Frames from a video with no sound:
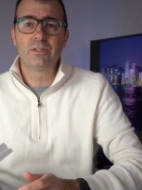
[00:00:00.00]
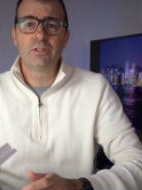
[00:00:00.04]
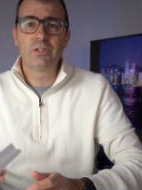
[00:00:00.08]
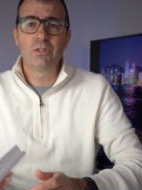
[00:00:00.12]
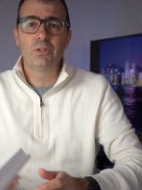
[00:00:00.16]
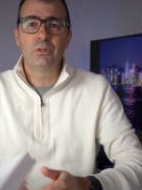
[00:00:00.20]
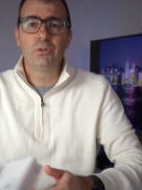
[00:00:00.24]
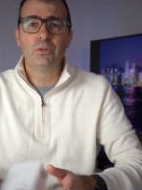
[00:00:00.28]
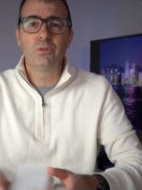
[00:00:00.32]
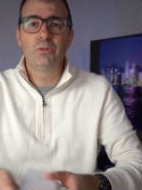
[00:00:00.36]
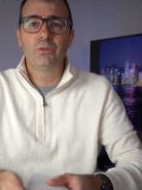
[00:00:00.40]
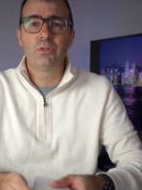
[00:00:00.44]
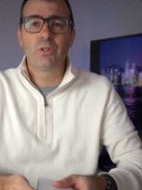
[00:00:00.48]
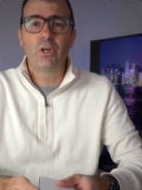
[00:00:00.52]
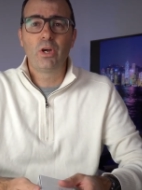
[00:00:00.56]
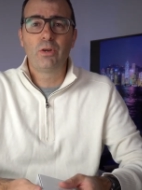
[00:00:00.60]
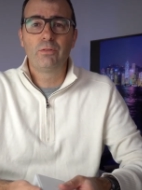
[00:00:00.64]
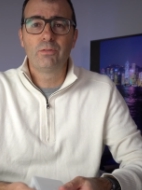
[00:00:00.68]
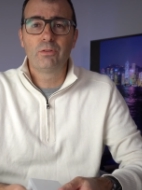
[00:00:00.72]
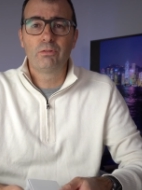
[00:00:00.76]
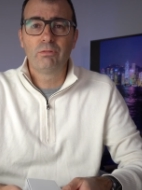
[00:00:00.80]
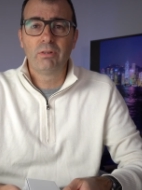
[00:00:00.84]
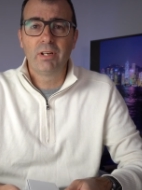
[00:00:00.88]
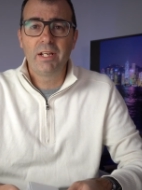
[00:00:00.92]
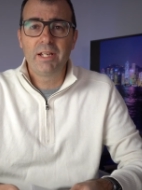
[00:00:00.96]
to
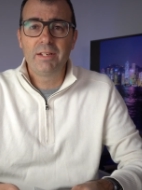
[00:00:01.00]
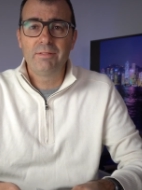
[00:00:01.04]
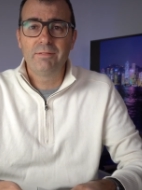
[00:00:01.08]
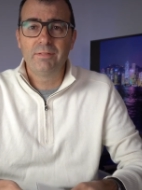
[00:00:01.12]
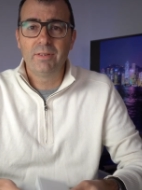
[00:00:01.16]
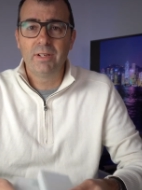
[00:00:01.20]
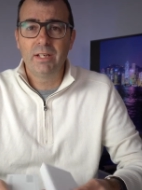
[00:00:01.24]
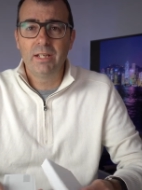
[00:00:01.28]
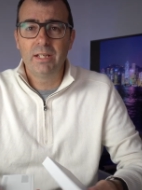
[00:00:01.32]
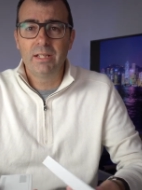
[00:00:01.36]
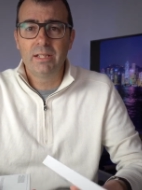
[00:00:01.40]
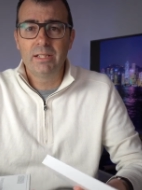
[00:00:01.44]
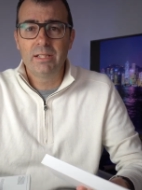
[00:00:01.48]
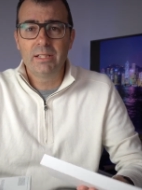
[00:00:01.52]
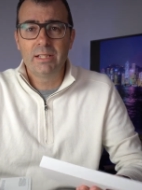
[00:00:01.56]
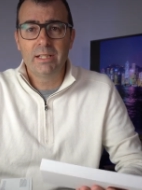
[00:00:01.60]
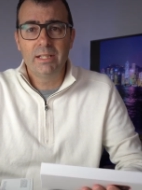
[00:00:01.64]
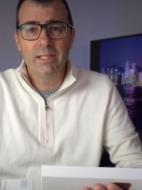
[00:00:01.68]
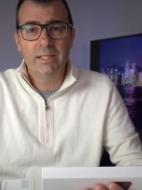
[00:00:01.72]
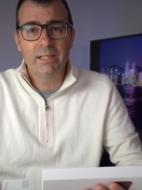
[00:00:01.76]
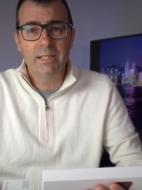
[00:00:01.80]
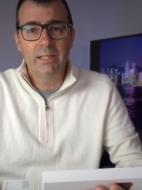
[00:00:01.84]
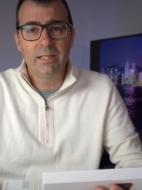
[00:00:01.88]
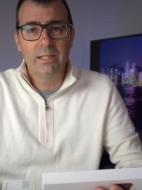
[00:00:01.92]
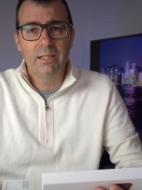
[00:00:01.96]
COVID relief in,
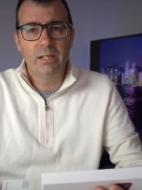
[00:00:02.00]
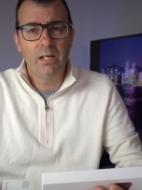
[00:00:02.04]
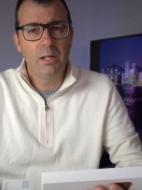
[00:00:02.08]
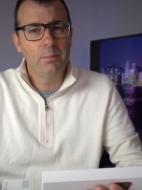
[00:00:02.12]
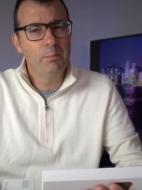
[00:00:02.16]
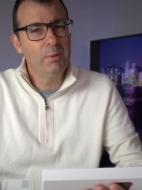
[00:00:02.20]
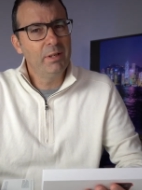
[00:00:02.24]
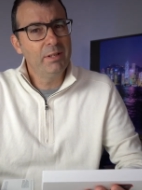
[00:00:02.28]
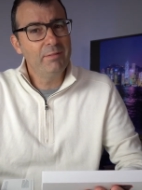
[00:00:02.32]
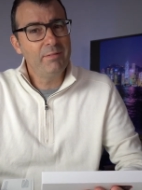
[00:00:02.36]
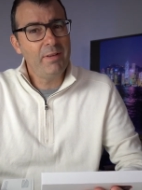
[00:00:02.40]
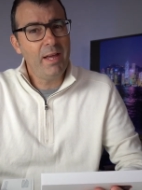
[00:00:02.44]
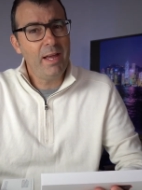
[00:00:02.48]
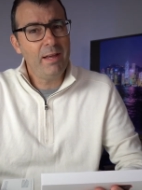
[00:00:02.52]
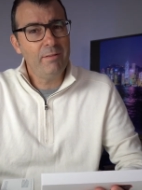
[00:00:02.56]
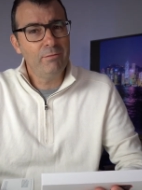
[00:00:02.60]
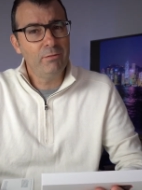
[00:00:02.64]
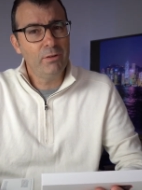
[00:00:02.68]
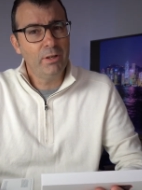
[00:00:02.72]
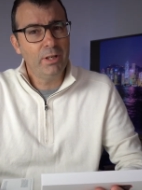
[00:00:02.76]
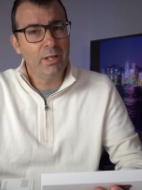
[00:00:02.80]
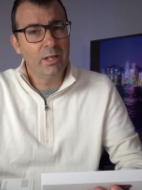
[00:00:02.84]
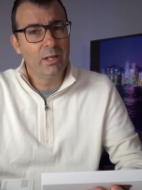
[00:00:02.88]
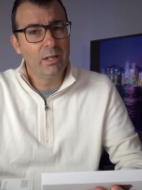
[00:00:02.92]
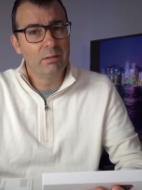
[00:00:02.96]
I believe,
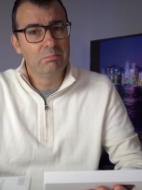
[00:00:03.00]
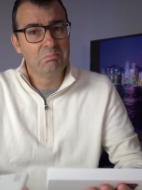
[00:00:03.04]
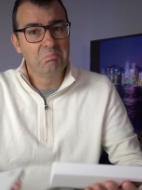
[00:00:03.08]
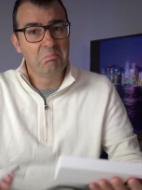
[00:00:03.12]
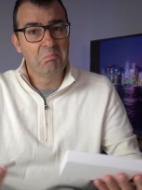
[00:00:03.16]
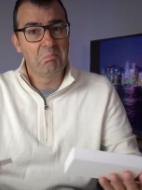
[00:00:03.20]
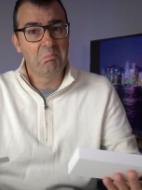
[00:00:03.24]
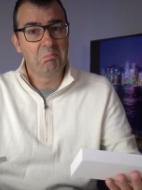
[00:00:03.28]
Africa.